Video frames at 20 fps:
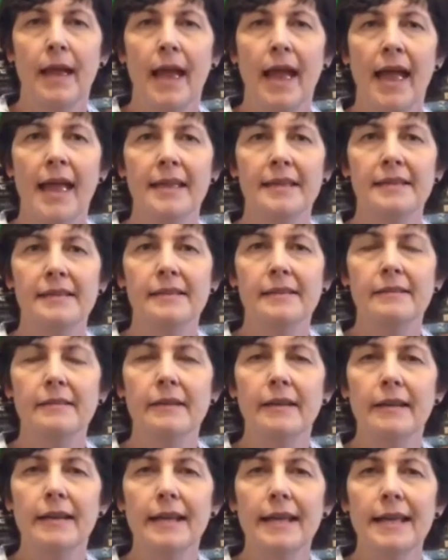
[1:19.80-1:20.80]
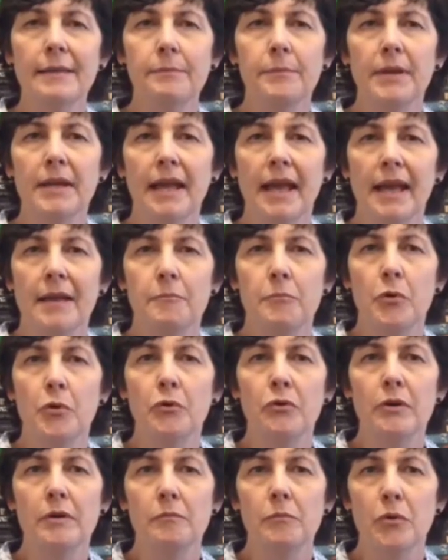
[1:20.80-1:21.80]
And it became
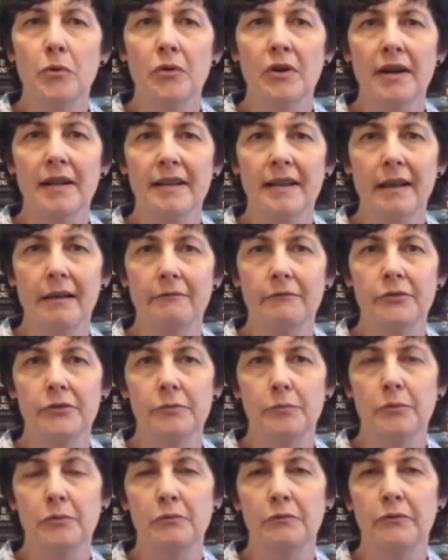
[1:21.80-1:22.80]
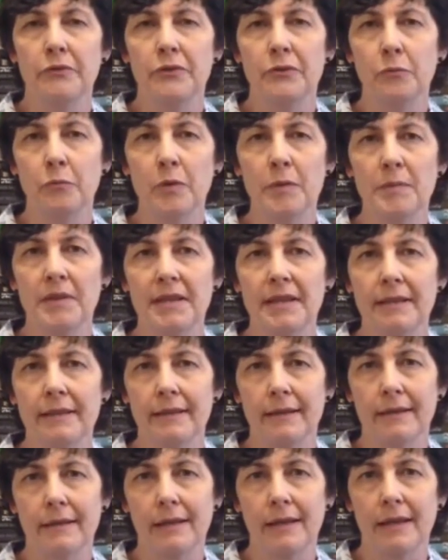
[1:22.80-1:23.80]
more and more uncomfortable for the women in
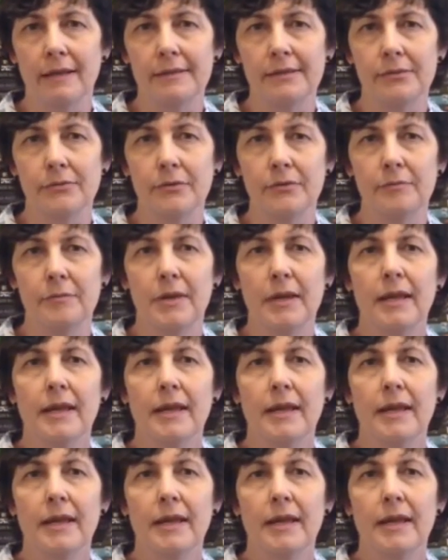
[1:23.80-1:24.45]
the classroom,